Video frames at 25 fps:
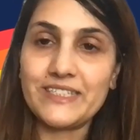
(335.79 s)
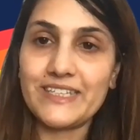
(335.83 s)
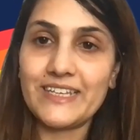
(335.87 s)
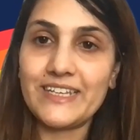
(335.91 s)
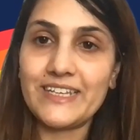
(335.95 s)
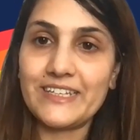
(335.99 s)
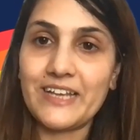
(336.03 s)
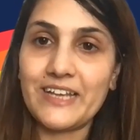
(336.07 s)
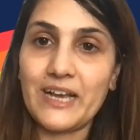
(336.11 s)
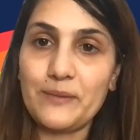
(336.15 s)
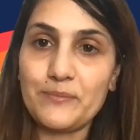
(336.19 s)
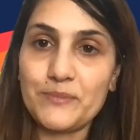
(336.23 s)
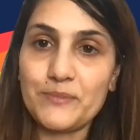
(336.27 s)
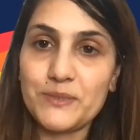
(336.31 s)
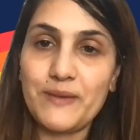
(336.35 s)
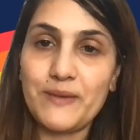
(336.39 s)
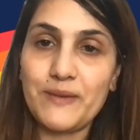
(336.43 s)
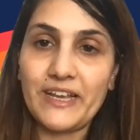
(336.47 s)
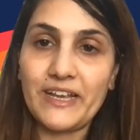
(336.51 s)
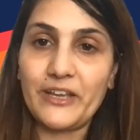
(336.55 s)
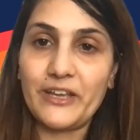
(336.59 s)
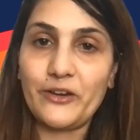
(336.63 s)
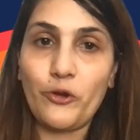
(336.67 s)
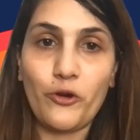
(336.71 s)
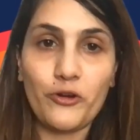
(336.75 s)
It comes
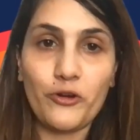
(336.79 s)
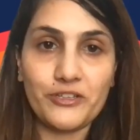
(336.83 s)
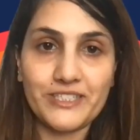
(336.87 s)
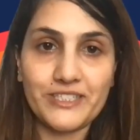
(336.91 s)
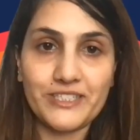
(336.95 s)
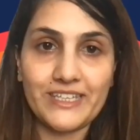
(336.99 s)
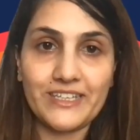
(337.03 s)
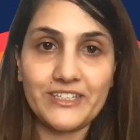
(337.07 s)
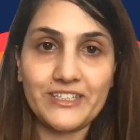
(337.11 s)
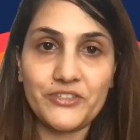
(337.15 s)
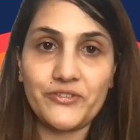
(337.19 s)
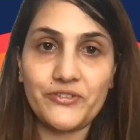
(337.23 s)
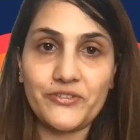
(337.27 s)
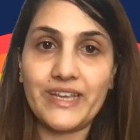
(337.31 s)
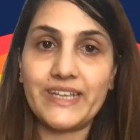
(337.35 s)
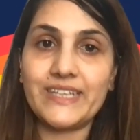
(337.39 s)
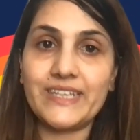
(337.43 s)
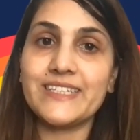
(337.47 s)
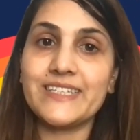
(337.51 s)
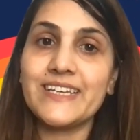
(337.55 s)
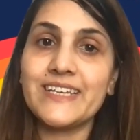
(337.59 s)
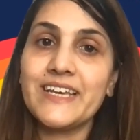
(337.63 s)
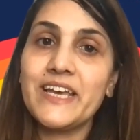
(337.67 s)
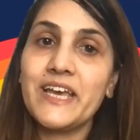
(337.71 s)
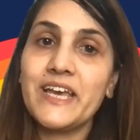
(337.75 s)
back and haunts us, right?